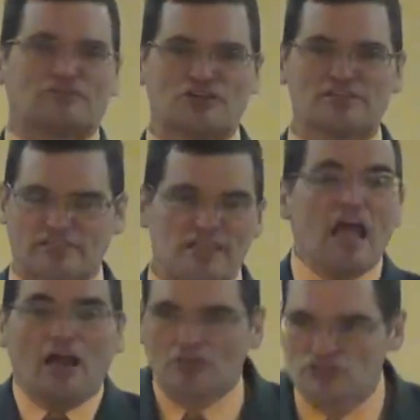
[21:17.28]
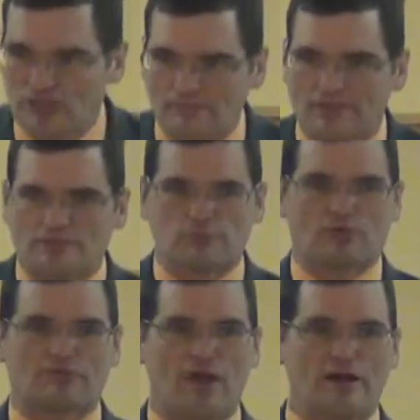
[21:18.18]
Jesus. There's some things
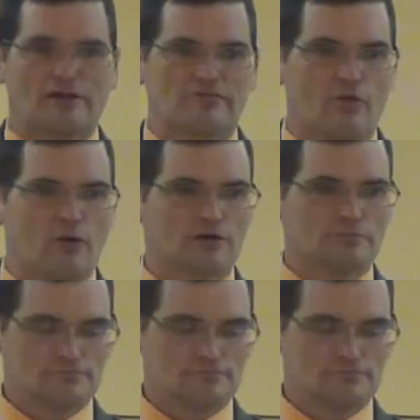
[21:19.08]
worth fighting for.